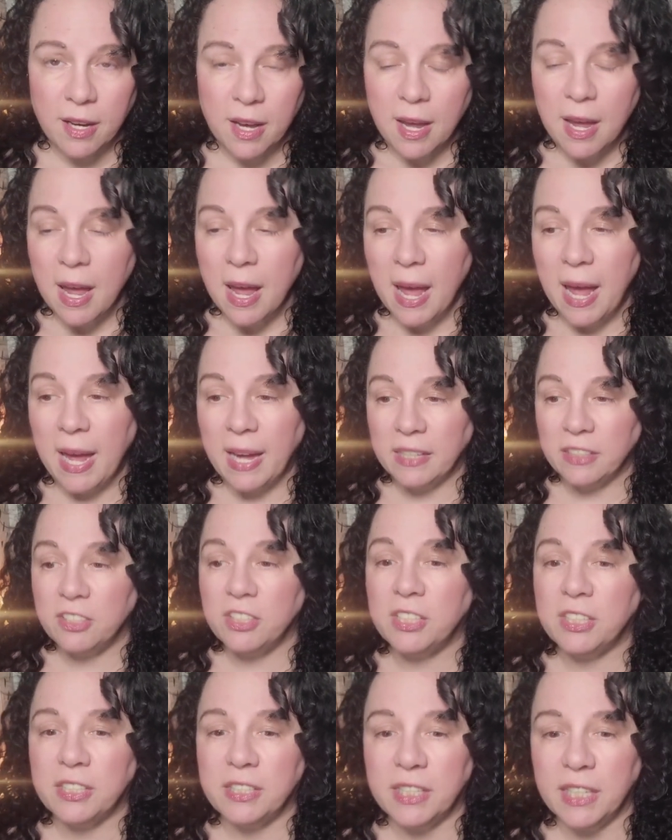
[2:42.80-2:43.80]
And
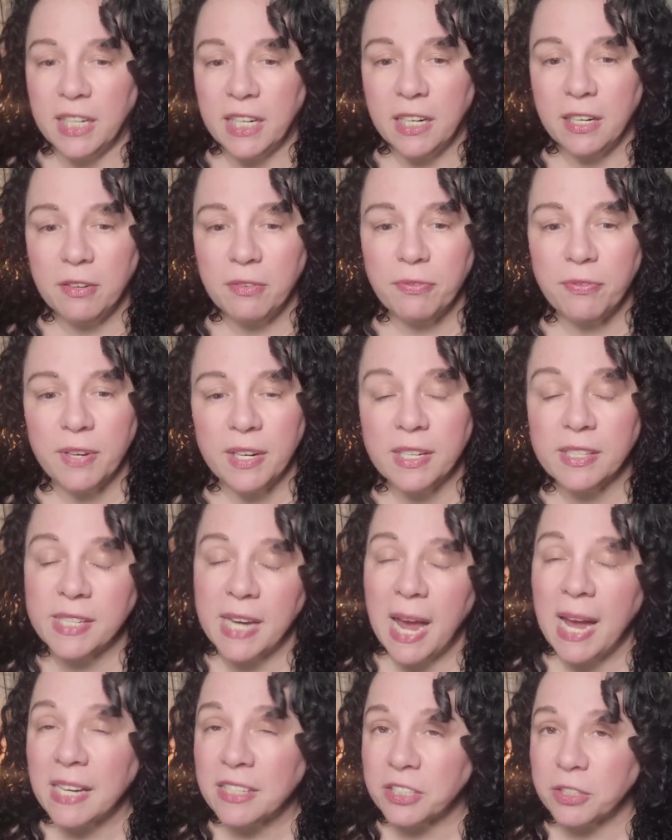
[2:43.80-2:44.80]
Steve is
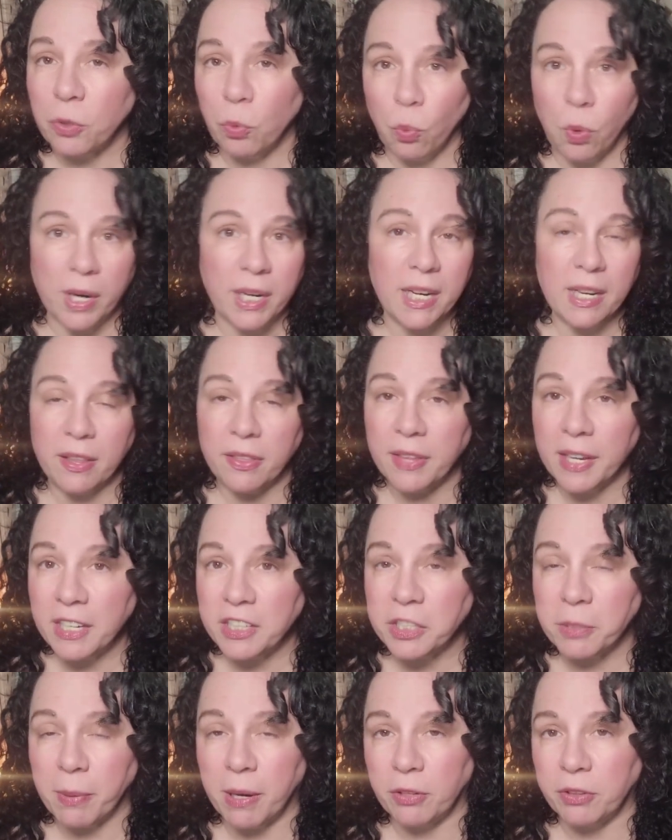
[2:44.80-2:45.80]
asked what he thinks
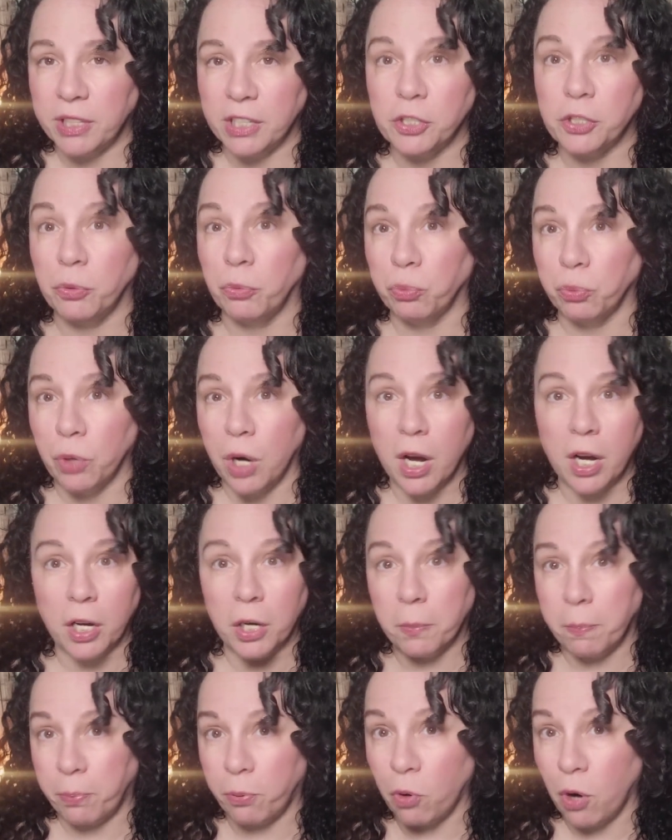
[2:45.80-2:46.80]
about this rug
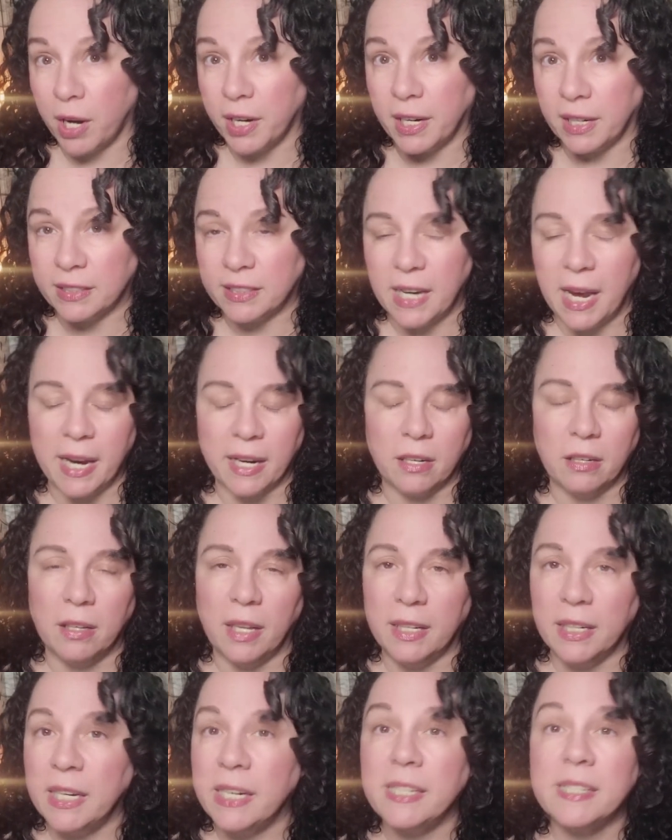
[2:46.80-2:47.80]
product angle, and
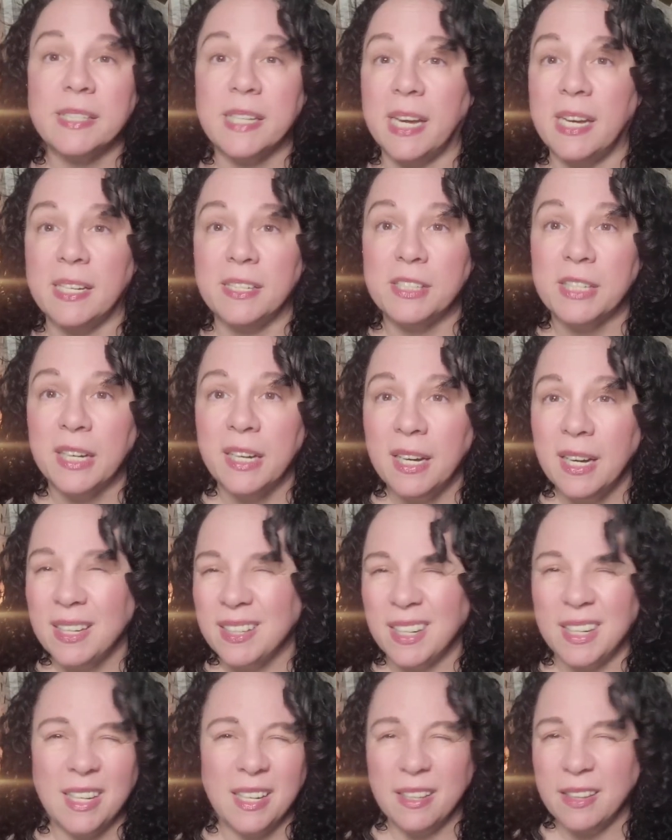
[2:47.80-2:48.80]
he says that he
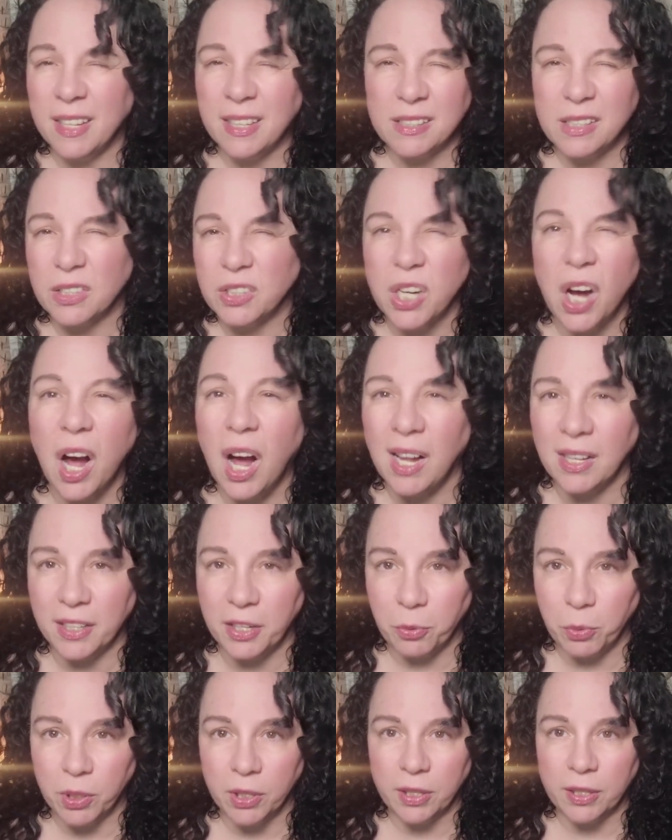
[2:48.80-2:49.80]
thinks it's Hollywood.